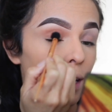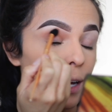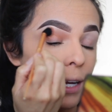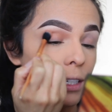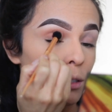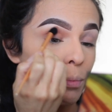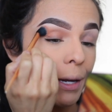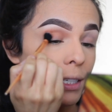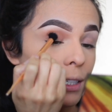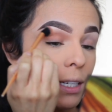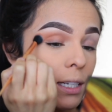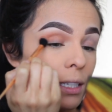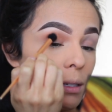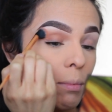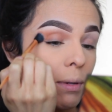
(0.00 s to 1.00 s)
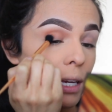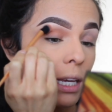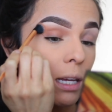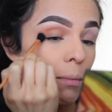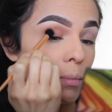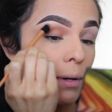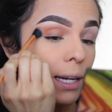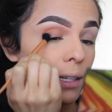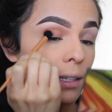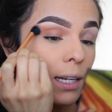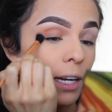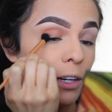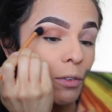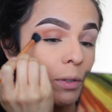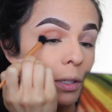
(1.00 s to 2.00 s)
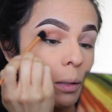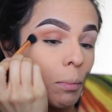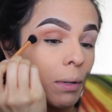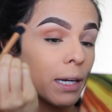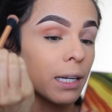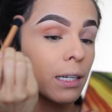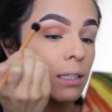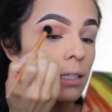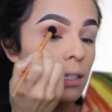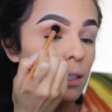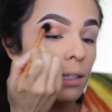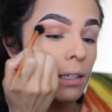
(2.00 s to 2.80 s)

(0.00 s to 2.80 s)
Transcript: I expected it to be, but I don't really mind.